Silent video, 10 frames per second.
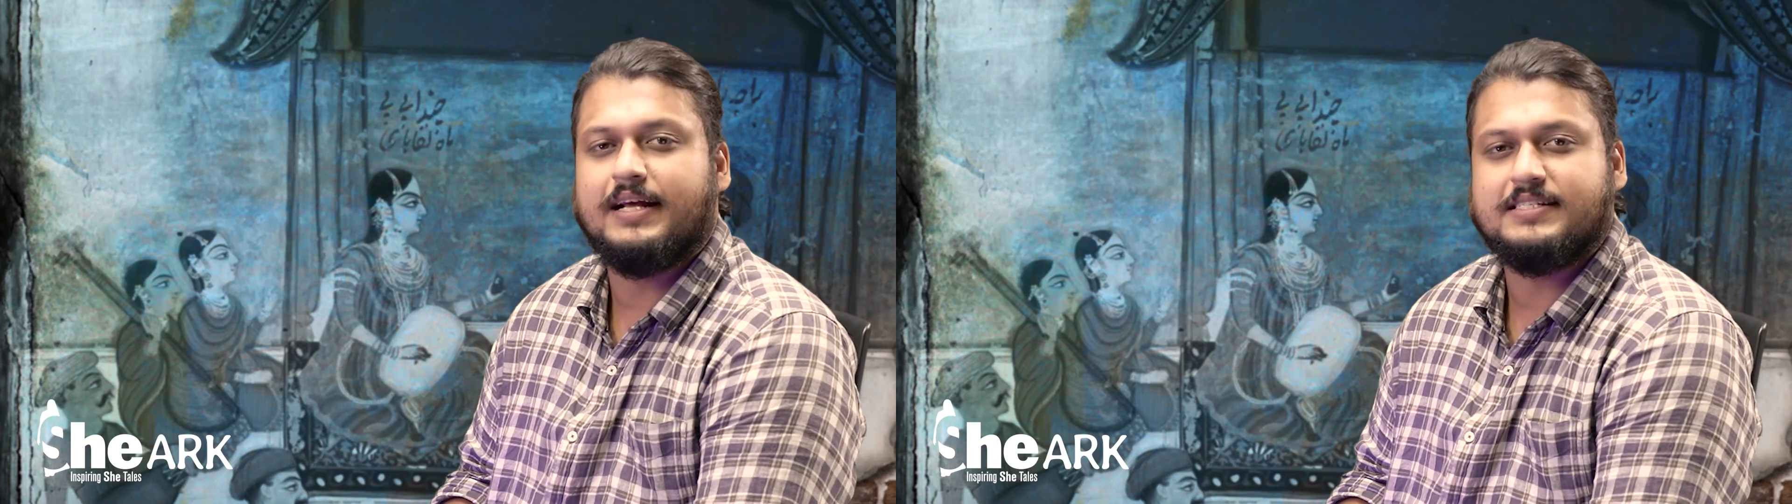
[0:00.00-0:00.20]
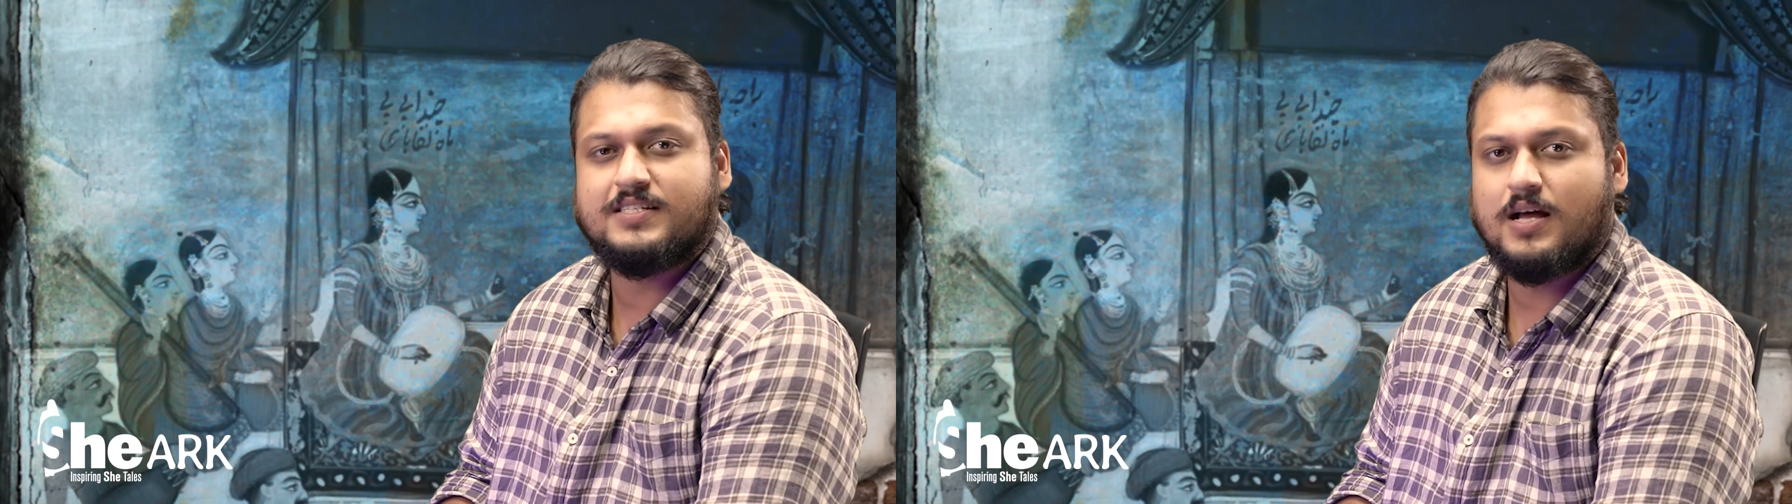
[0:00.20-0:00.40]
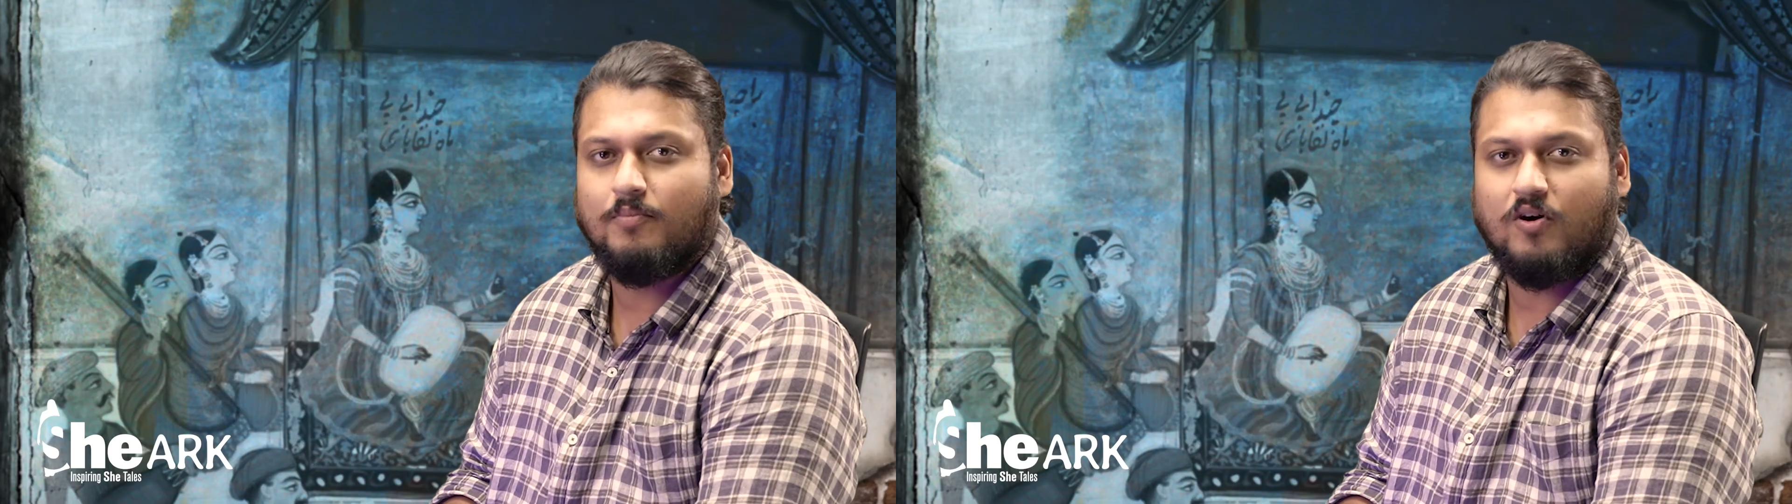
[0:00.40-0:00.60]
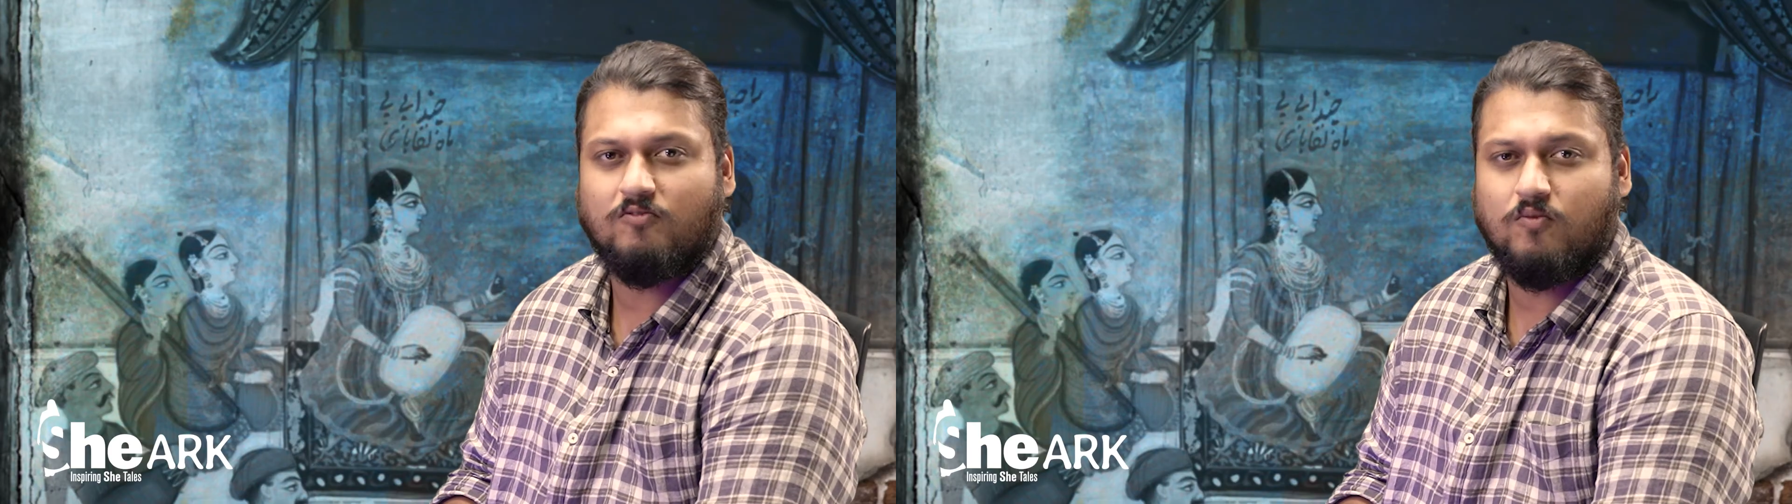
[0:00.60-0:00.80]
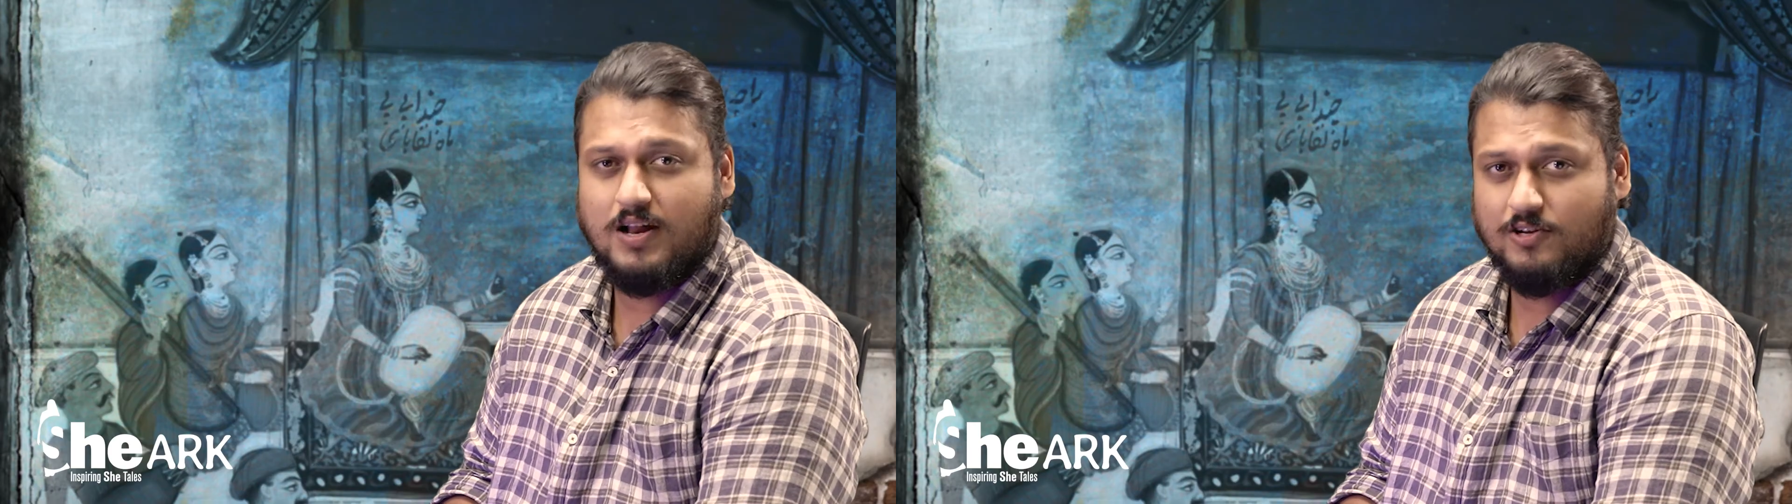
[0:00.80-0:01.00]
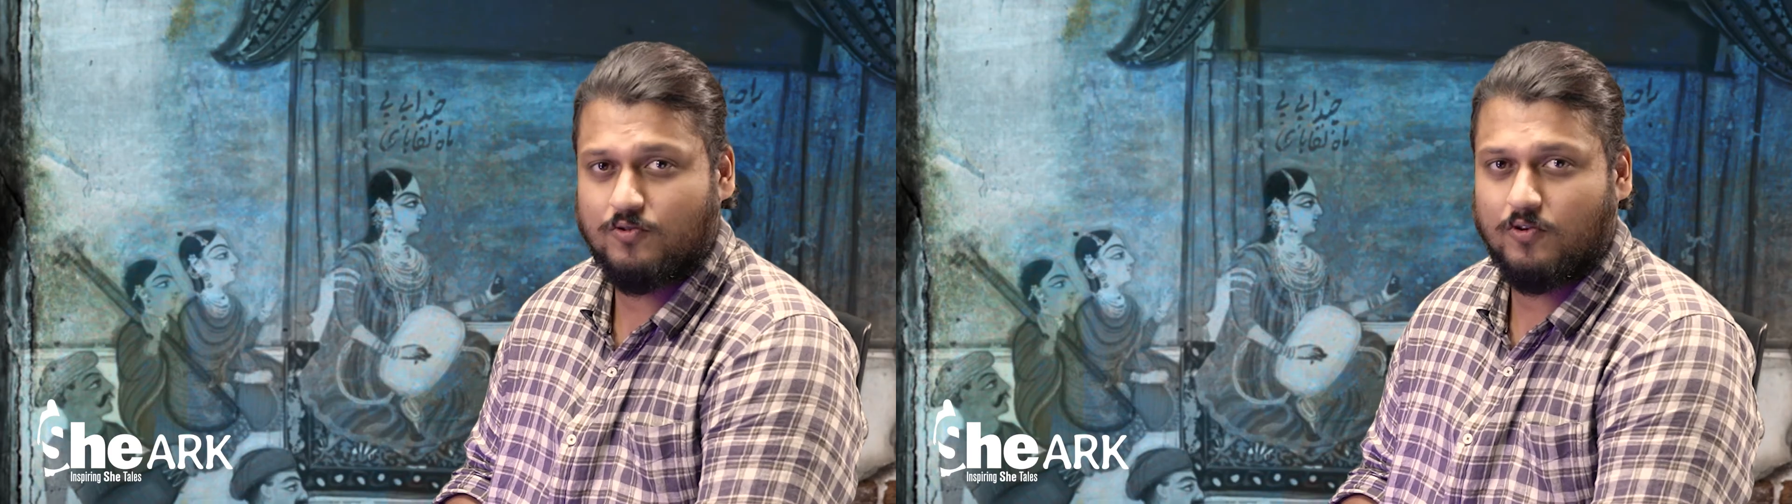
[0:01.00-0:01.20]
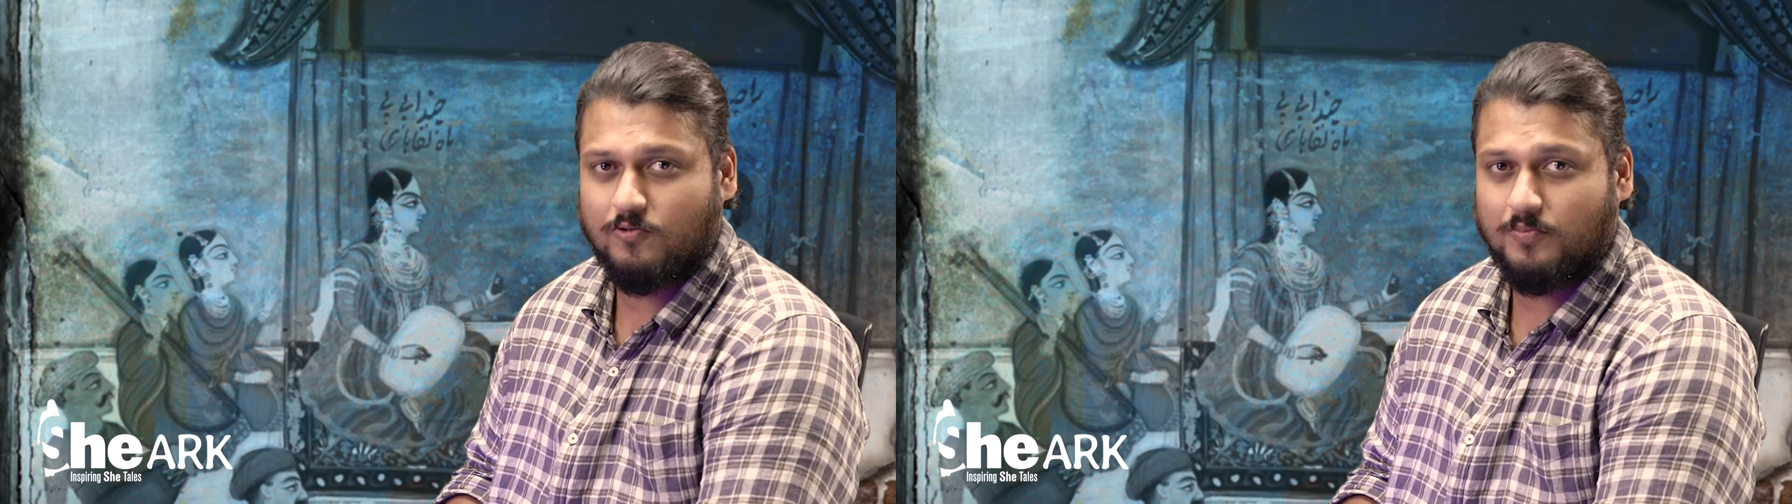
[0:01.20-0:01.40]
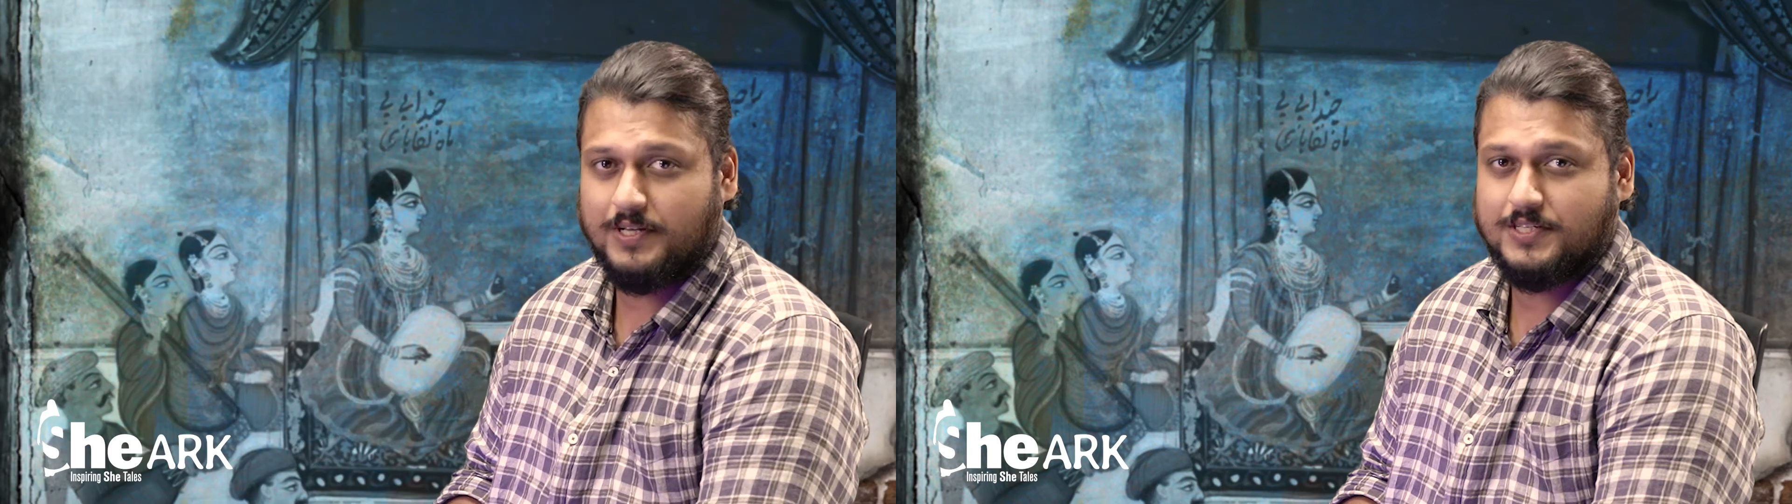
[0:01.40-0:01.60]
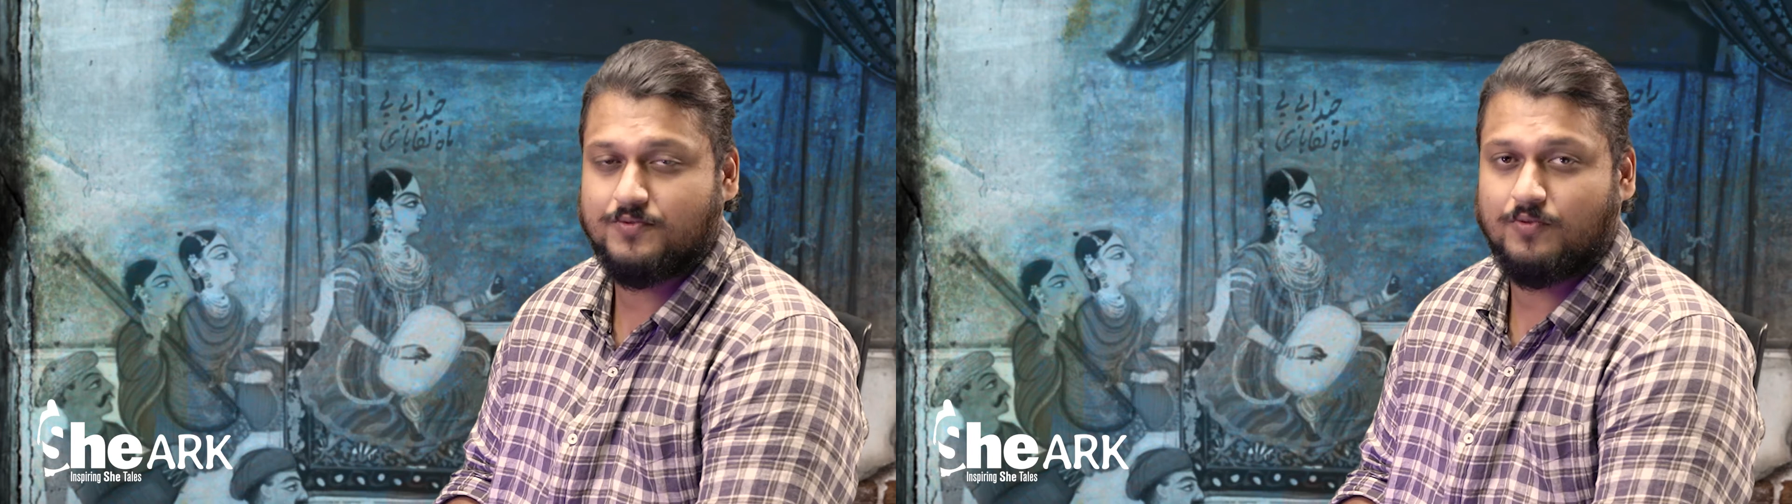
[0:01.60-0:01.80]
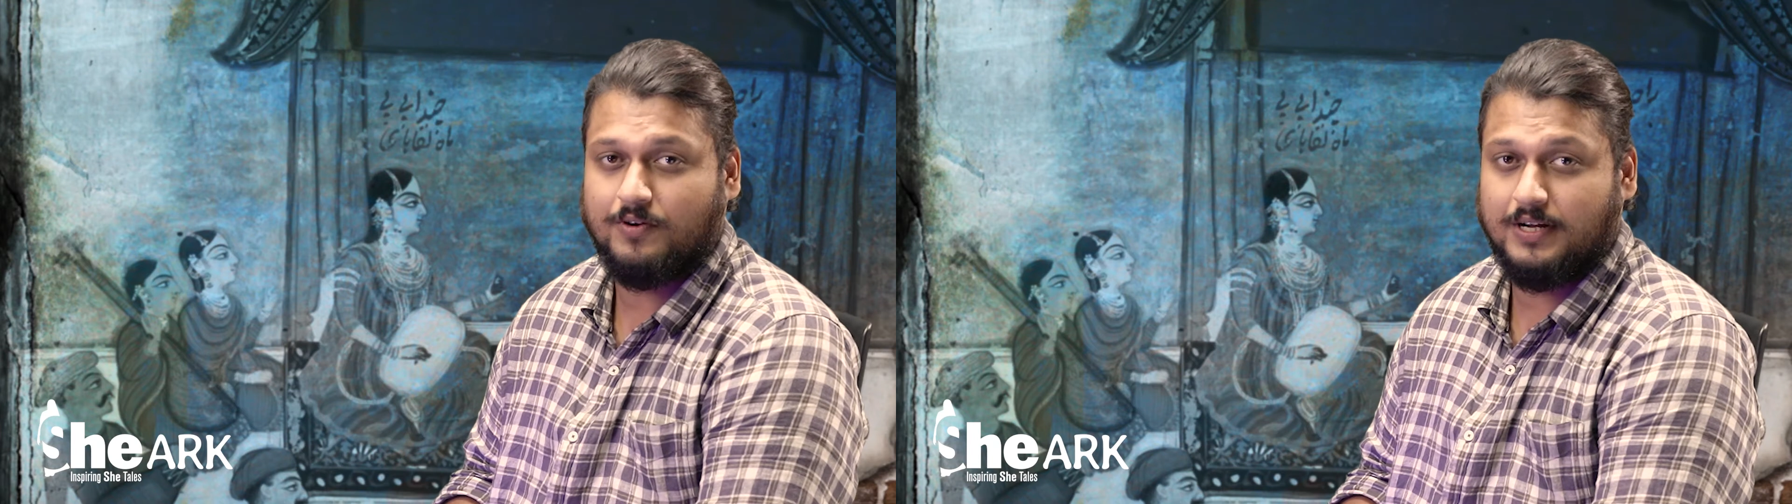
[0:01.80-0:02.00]
a sum of 1 crore rupees
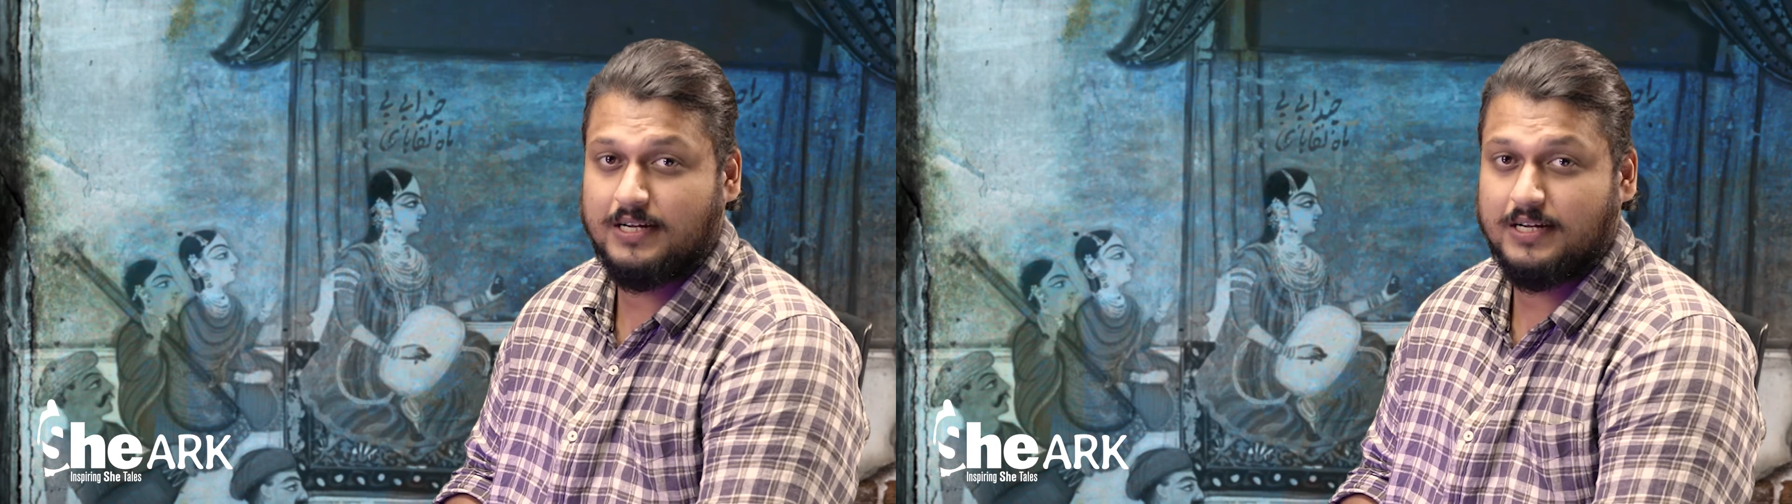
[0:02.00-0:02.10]
for